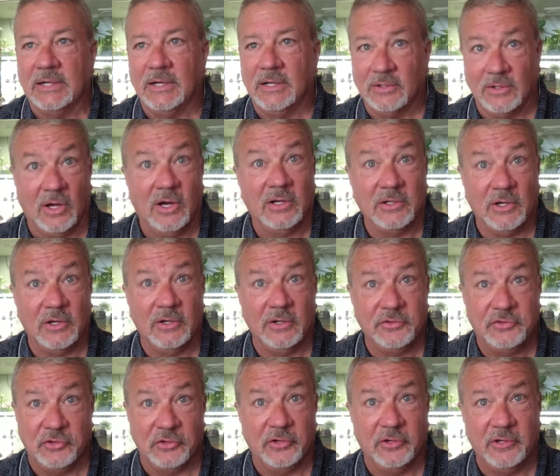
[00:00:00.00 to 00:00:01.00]
along our
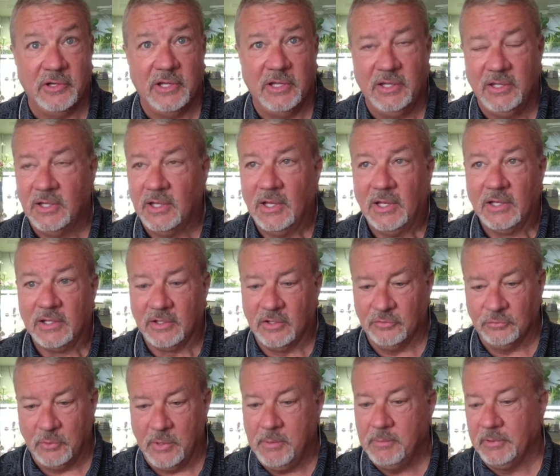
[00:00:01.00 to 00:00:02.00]
journey,
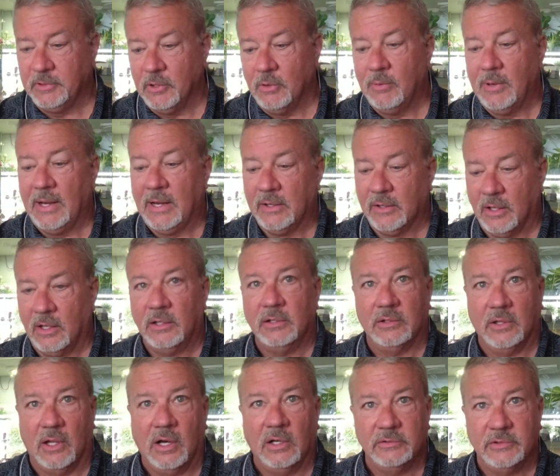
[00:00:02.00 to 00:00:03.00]
because we would go out
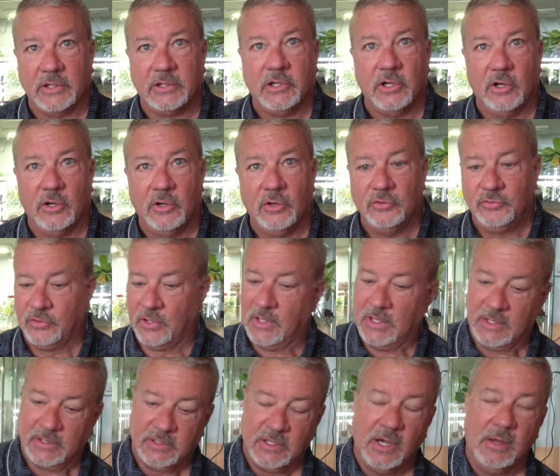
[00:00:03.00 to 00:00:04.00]
along the coast,
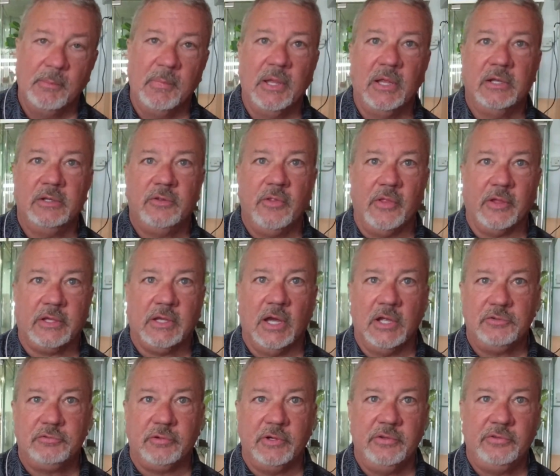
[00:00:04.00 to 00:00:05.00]
come into the
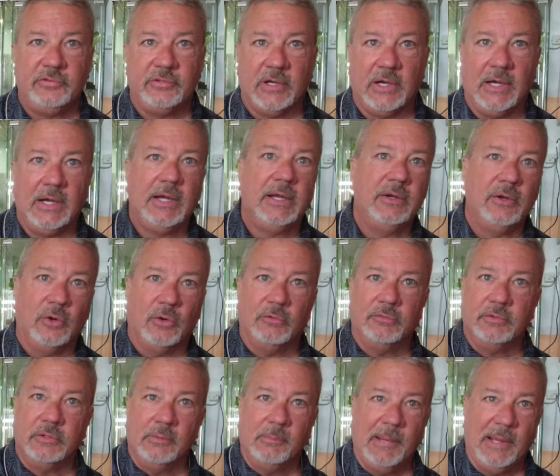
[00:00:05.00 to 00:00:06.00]
countryside,
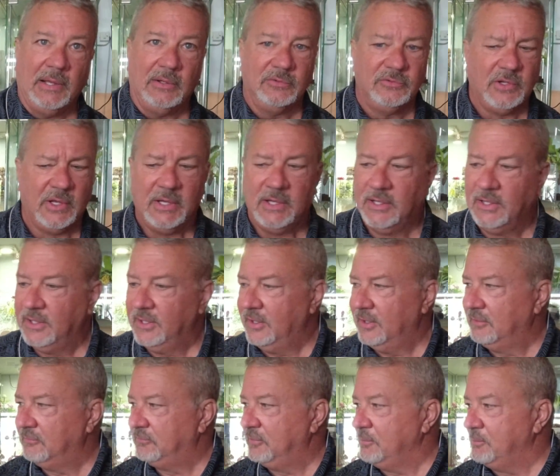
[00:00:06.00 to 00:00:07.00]
over the mountains.
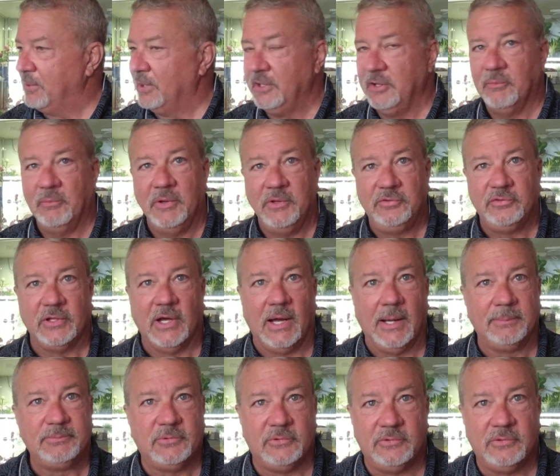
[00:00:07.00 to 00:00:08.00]
Everybody we
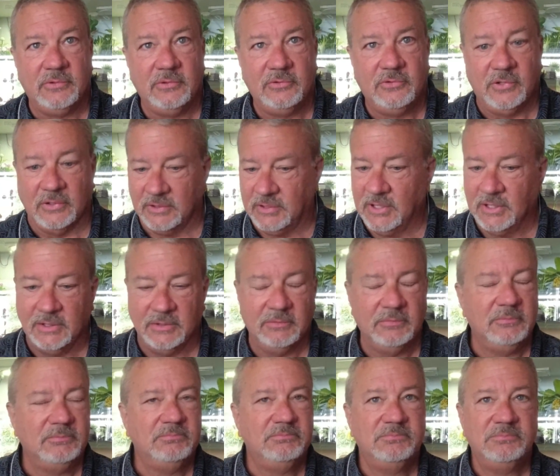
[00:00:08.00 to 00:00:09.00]
stopped to get
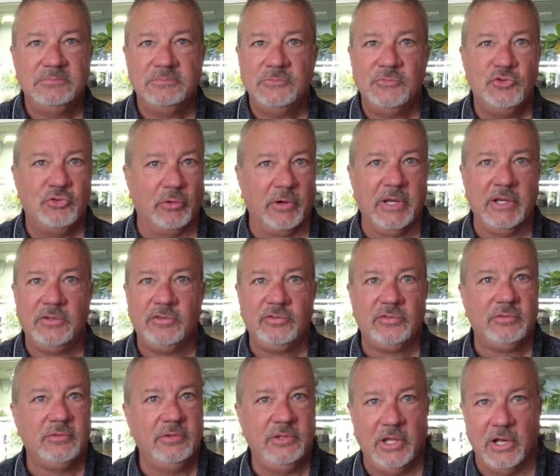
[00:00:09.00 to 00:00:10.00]

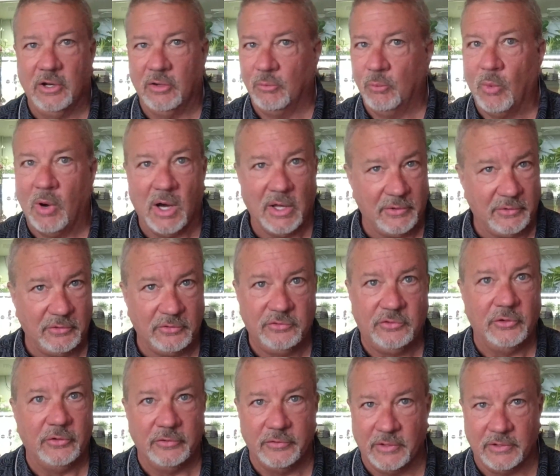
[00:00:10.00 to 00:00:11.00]
drinks, you know, waters
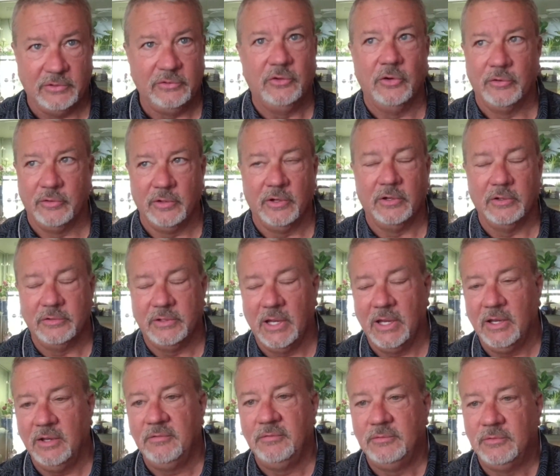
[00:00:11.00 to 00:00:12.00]
during our
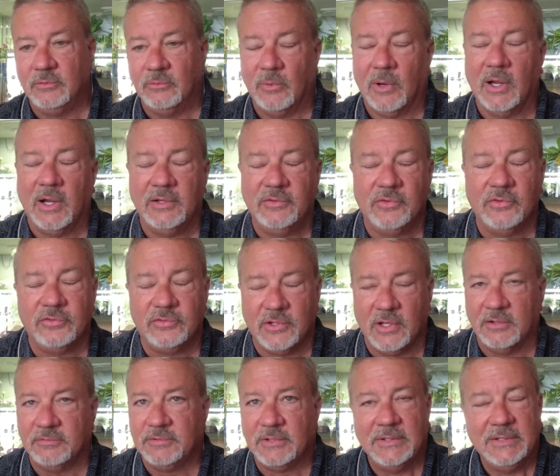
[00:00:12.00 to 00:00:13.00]
day rides and
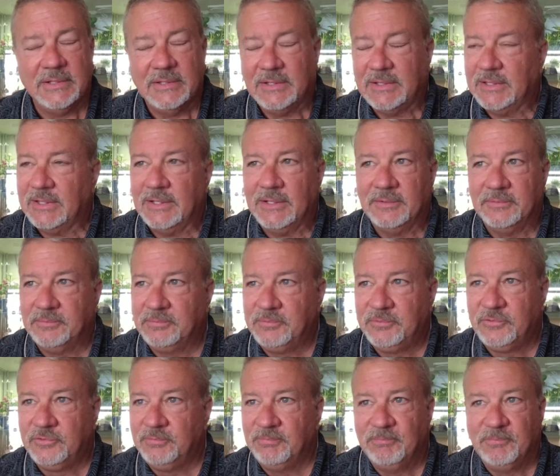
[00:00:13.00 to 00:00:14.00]
stuff.
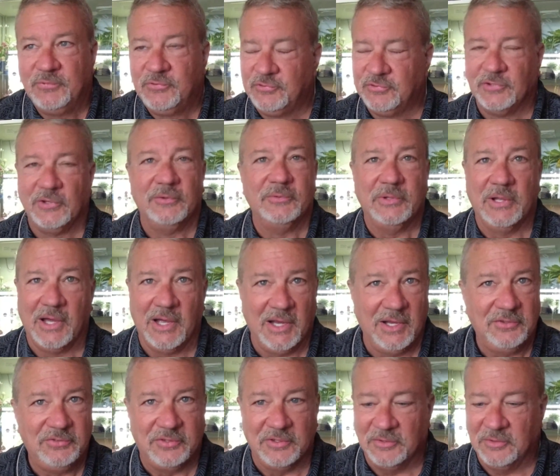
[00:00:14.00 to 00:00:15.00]
So nice.